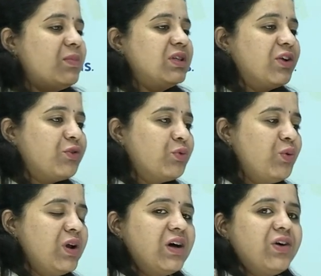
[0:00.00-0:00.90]
The
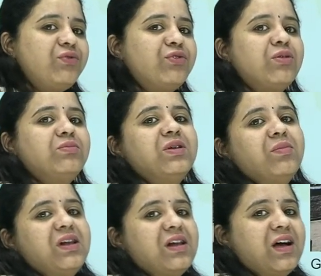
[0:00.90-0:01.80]
ruler from
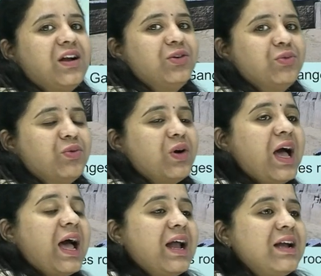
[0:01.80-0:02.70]
Tamil Nadu
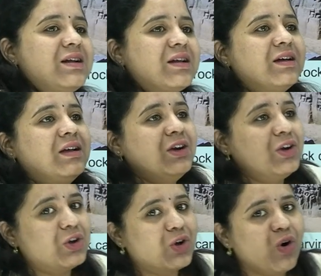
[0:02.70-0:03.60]
had
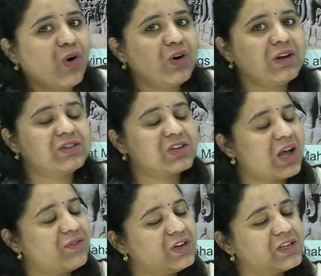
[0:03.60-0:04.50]

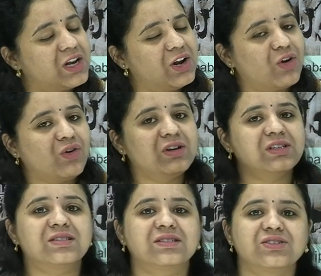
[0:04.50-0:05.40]
travelled a long
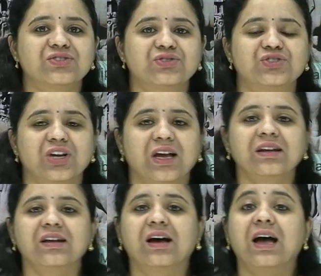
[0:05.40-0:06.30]
distance to
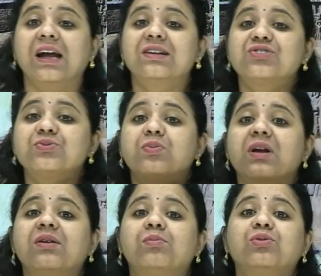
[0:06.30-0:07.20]
China and
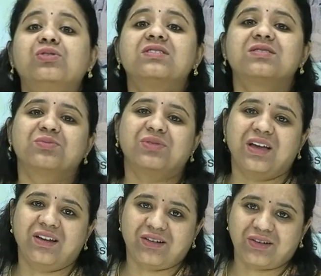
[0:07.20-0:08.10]
spread Buddhism
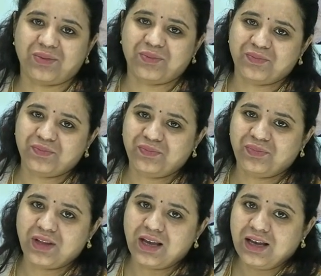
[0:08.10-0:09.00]
there.
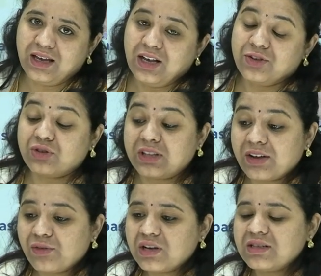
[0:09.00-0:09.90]
So there